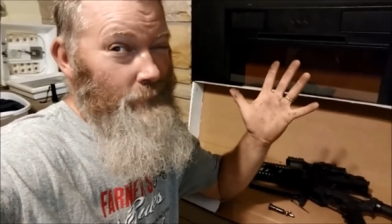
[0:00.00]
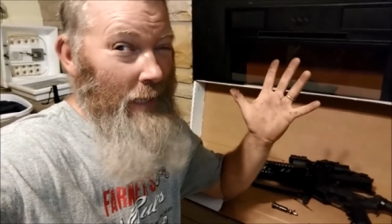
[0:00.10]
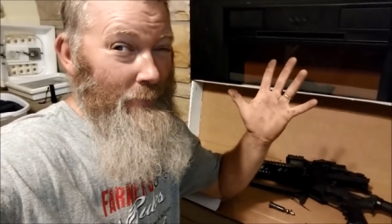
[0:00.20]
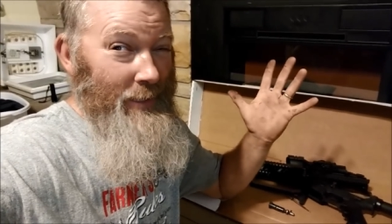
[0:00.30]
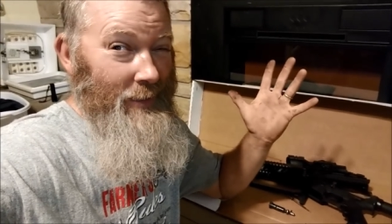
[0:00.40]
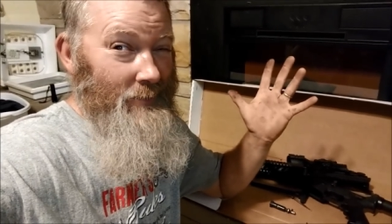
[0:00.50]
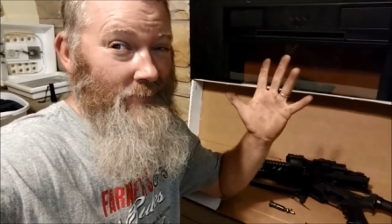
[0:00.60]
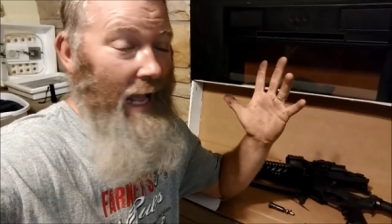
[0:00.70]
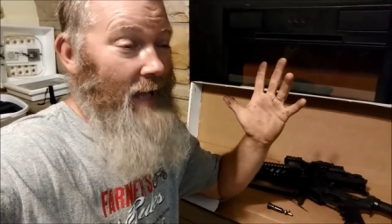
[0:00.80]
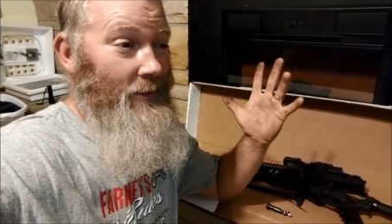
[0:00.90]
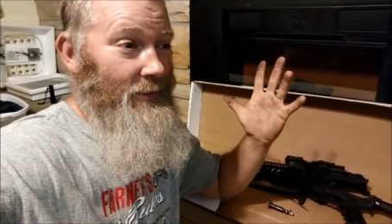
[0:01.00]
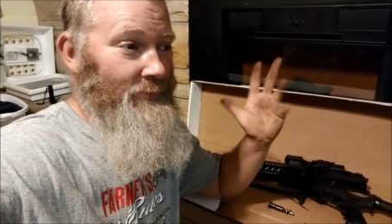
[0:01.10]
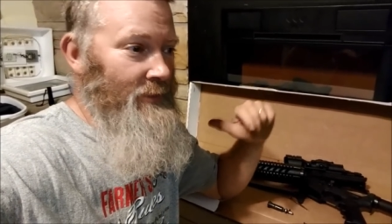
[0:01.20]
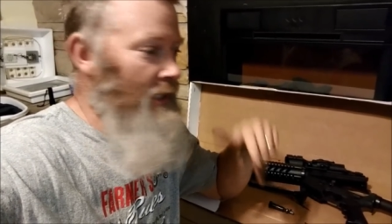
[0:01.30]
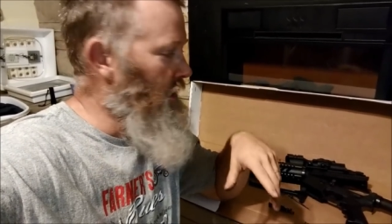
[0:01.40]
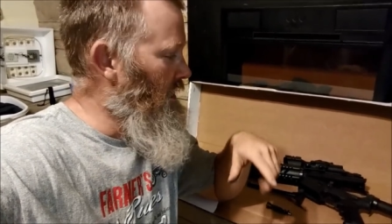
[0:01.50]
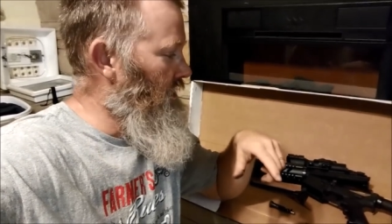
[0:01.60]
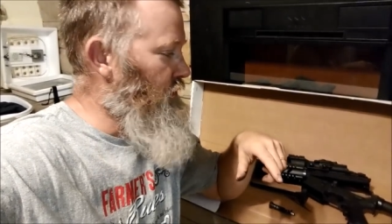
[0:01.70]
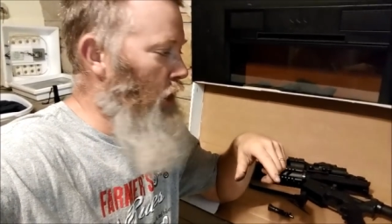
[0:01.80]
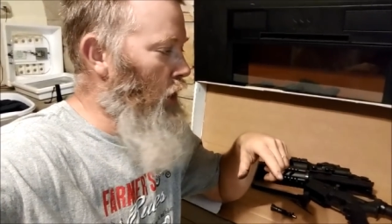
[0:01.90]
Maybe, I don't know.
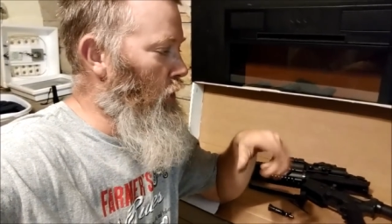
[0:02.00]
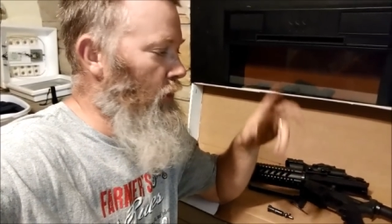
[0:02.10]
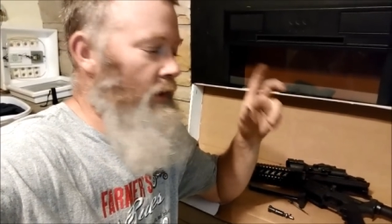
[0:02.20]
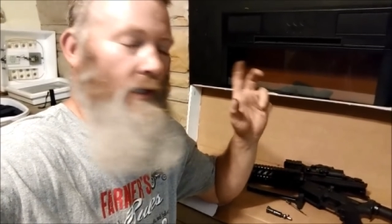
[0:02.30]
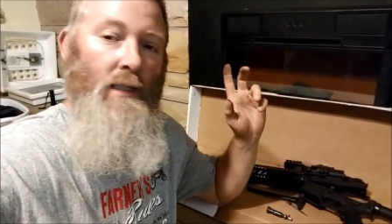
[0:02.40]
So